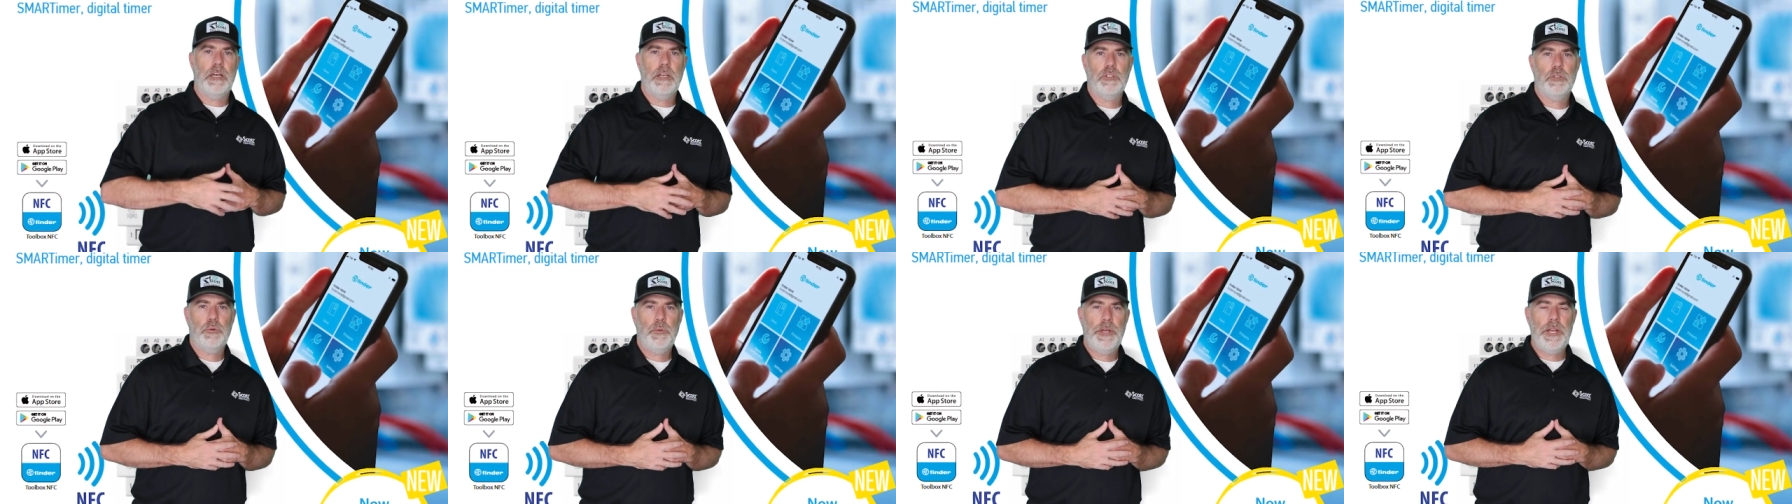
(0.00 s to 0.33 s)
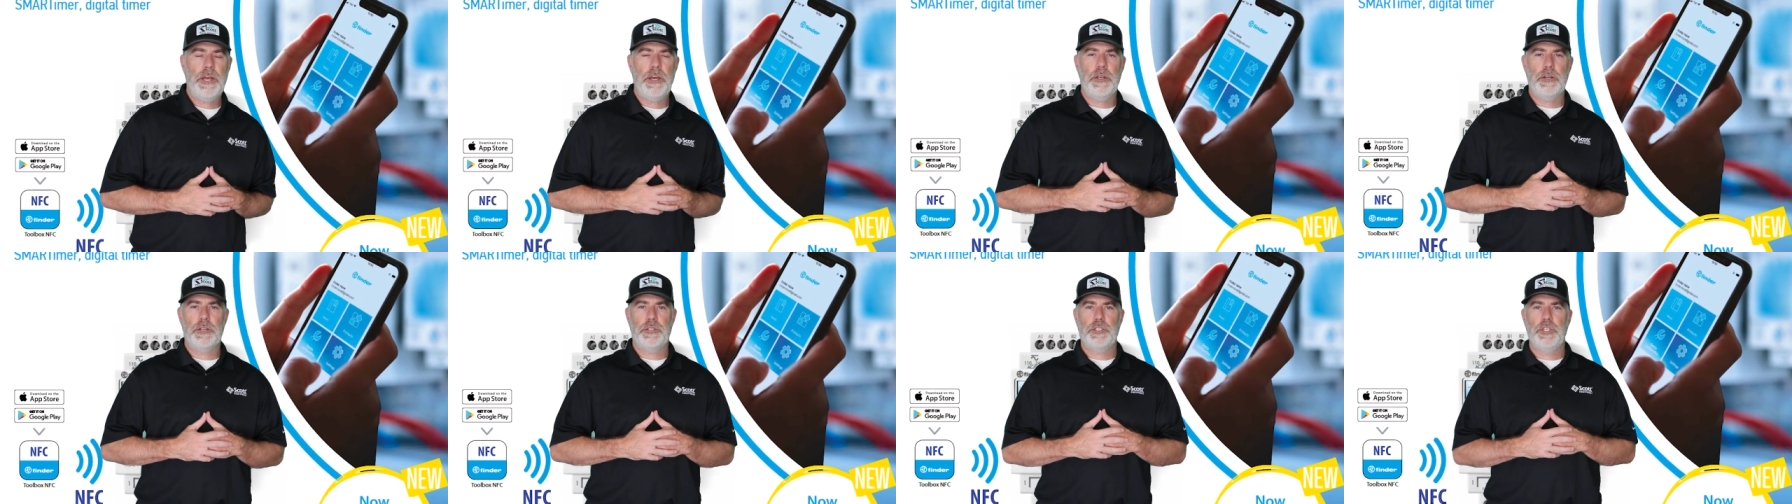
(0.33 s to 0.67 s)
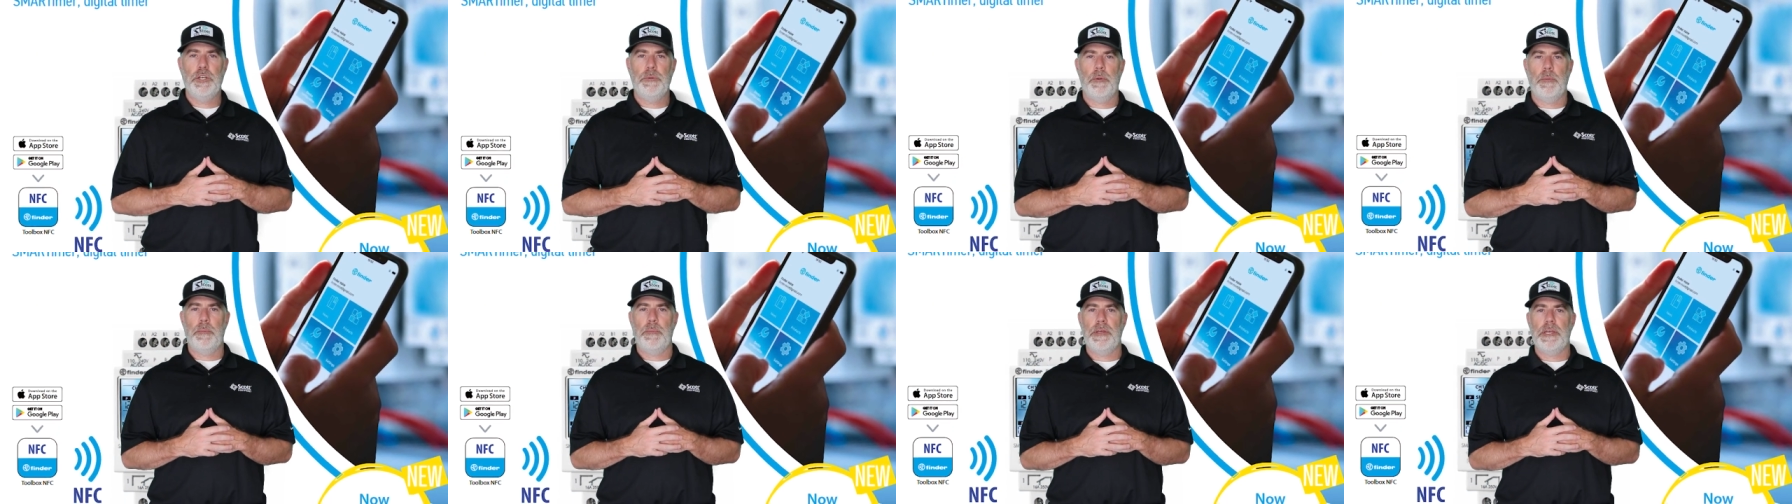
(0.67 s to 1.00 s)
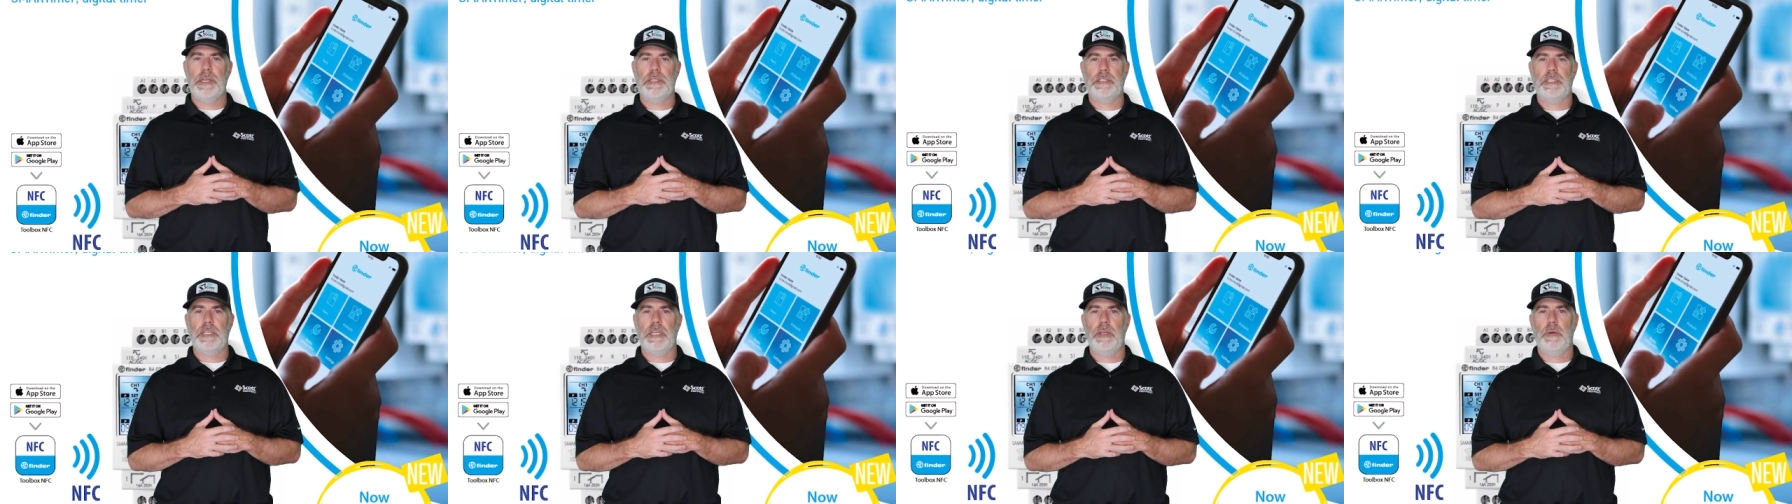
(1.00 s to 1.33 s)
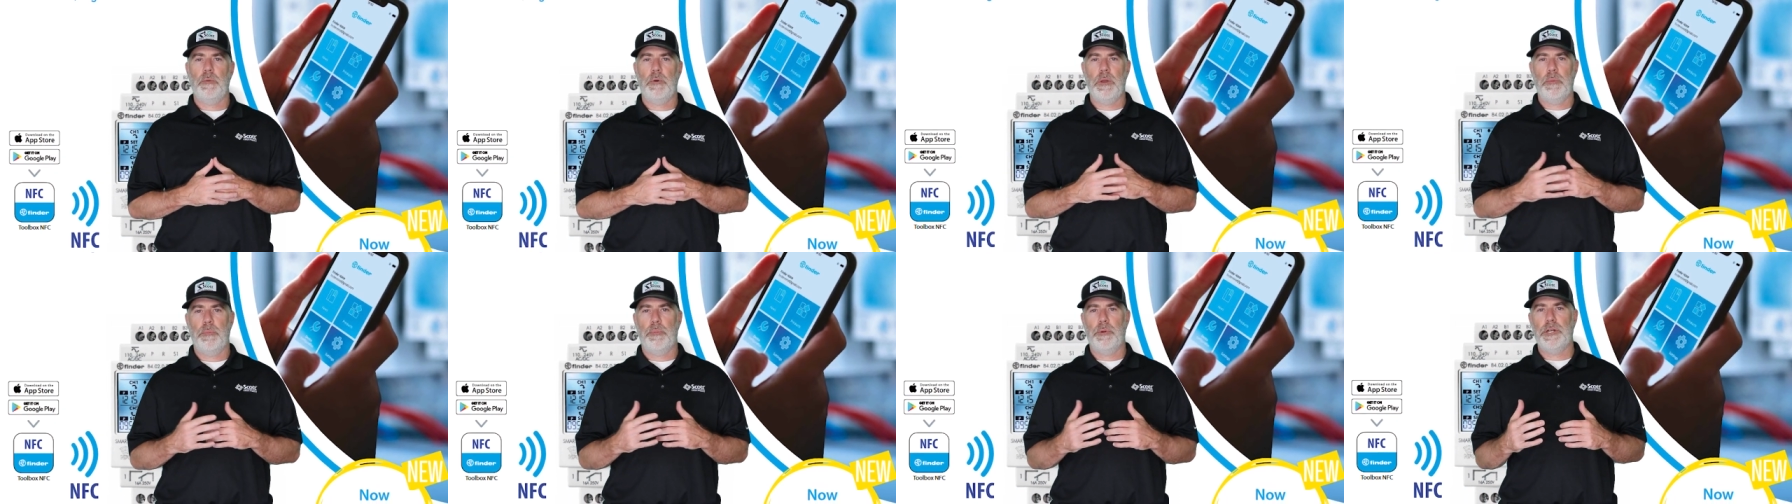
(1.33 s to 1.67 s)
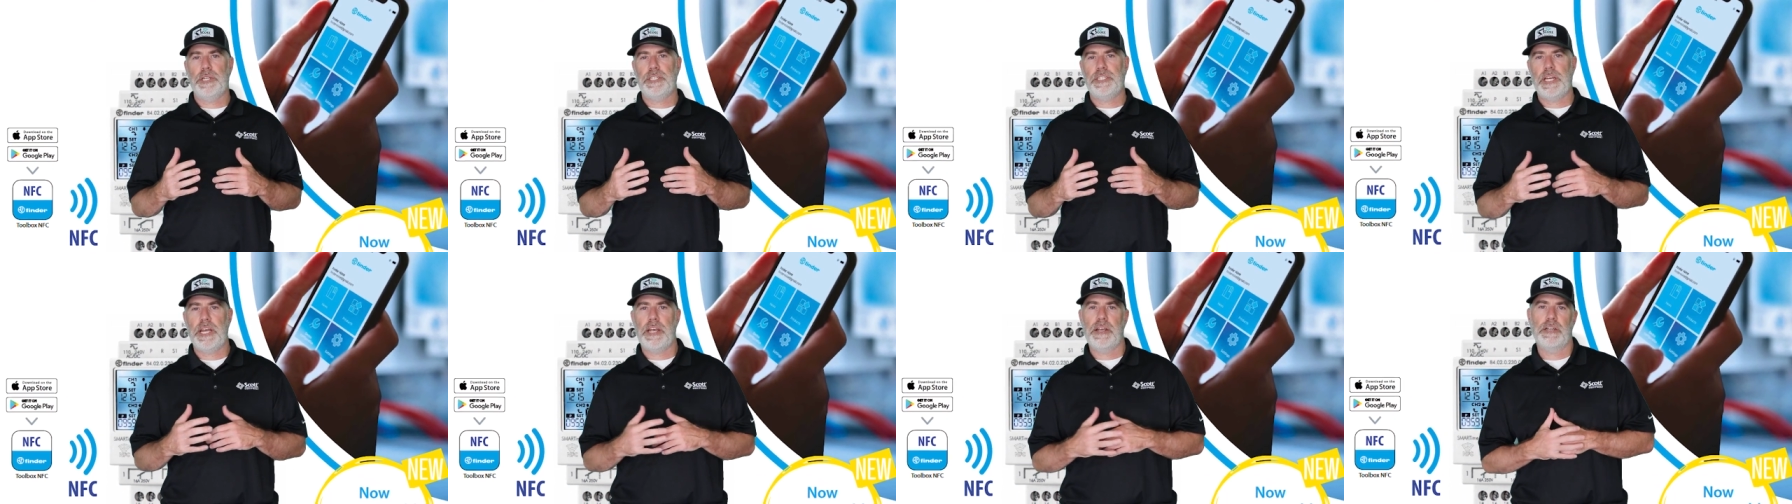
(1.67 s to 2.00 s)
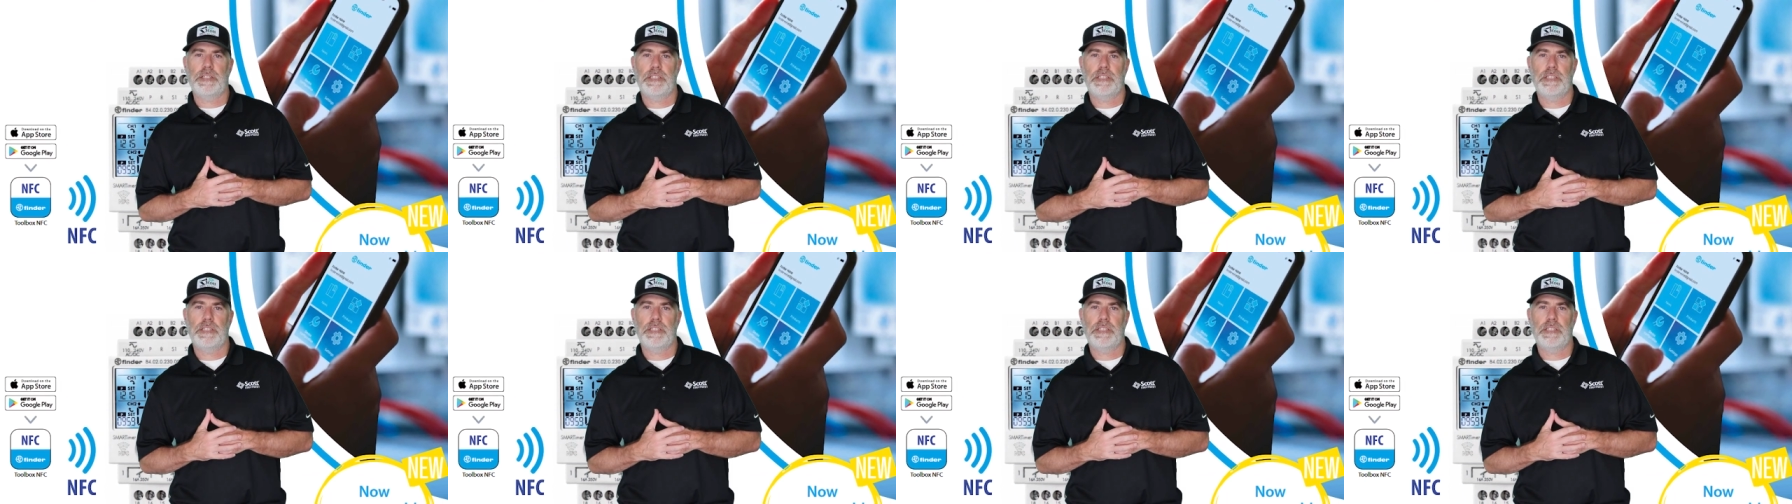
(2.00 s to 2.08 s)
Els. We know you're super busy. We appreciate